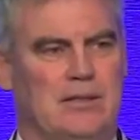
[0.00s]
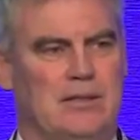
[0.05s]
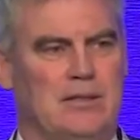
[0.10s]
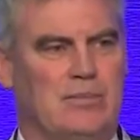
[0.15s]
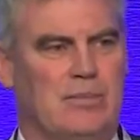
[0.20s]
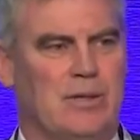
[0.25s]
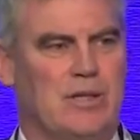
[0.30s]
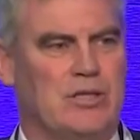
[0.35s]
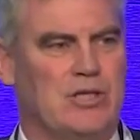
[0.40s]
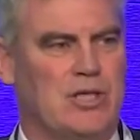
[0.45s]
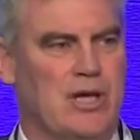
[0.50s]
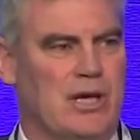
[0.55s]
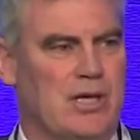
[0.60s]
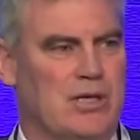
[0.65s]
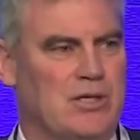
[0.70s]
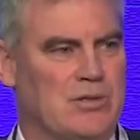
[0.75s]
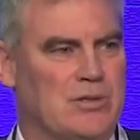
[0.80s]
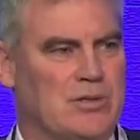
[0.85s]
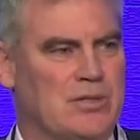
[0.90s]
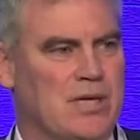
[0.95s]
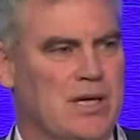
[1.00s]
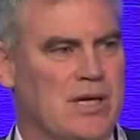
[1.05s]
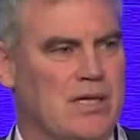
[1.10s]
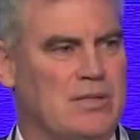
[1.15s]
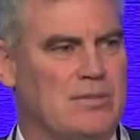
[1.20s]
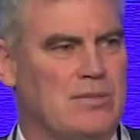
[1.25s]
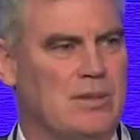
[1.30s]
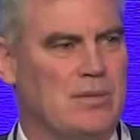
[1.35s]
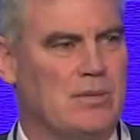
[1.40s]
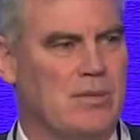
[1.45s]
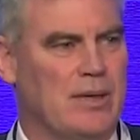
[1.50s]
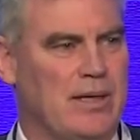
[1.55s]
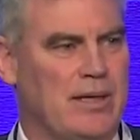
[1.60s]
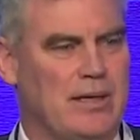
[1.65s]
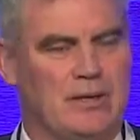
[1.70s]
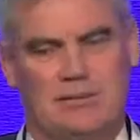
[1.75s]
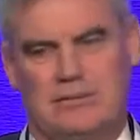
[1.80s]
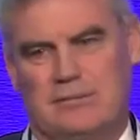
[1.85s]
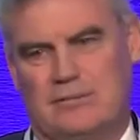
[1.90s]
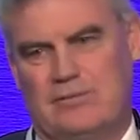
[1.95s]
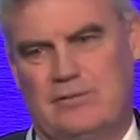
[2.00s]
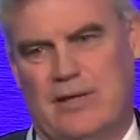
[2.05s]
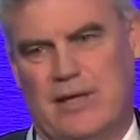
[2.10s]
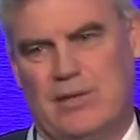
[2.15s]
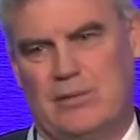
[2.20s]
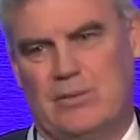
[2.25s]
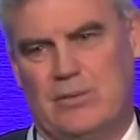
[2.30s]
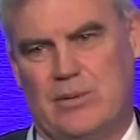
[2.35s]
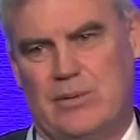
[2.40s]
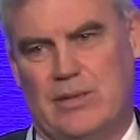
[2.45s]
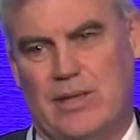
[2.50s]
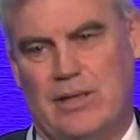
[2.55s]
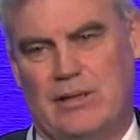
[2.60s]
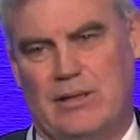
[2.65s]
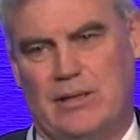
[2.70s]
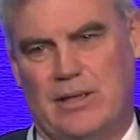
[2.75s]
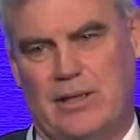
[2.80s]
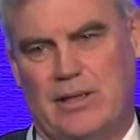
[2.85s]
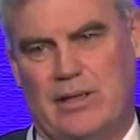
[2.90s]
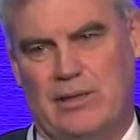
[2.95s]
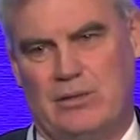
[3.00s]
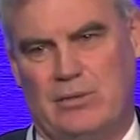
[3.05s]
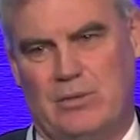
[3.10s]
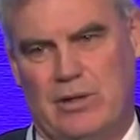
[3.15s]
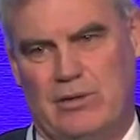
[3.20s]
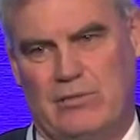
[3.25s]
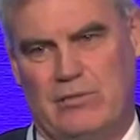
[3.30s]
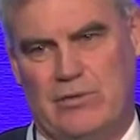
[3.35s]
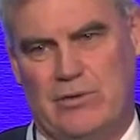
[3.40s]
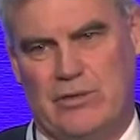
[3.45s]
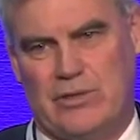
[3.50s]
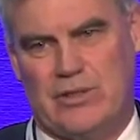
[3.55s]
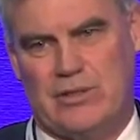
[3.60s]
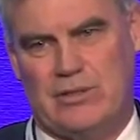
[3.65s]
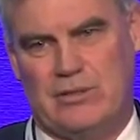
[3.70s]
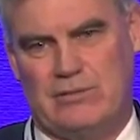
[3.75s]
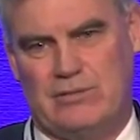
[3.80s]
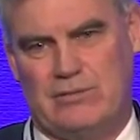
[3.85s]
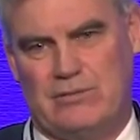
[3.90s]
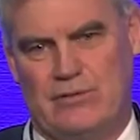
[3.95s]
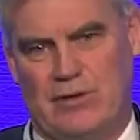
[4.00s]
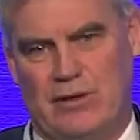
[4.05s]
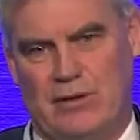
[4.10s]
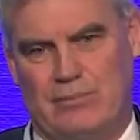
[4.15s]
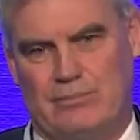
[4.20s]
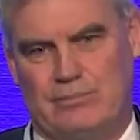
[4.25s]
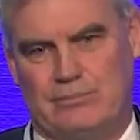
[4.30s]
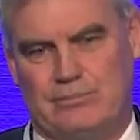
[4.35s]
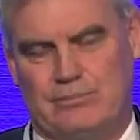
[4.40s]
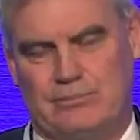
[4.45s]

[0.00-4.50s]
the big challenge was going to be where, in fact, we would get the workforce from.